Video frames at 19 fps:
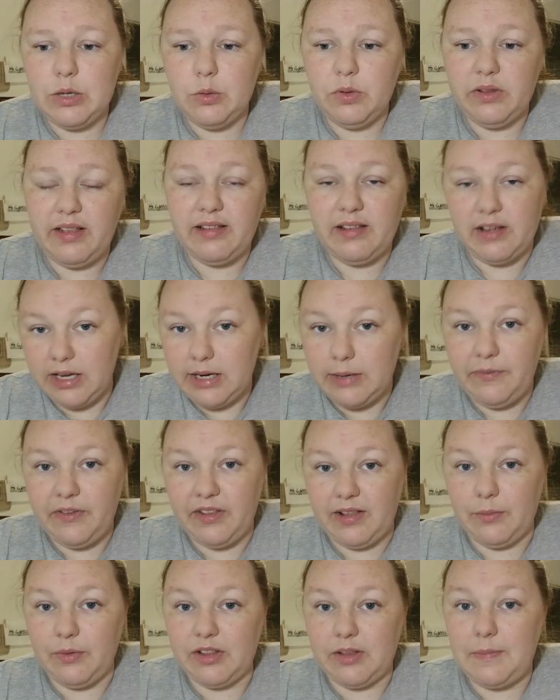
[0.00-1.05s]
you would sign up for
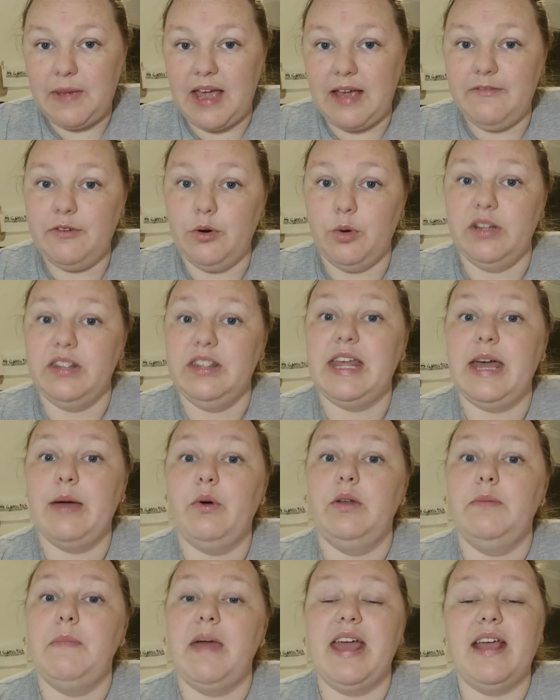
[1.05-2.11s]
someone's pay it forward and they
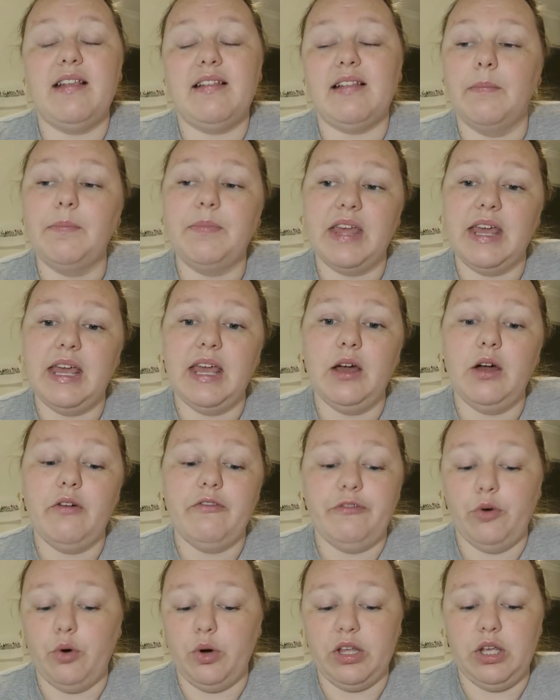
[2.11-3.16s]
would make something
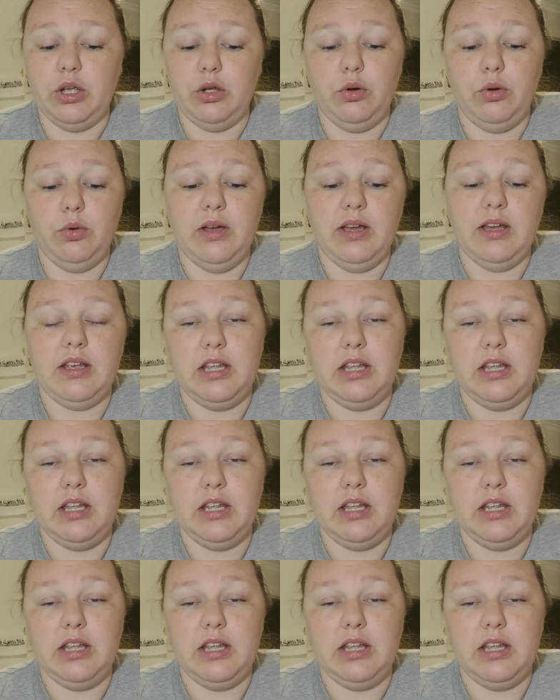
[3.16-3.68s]
for you.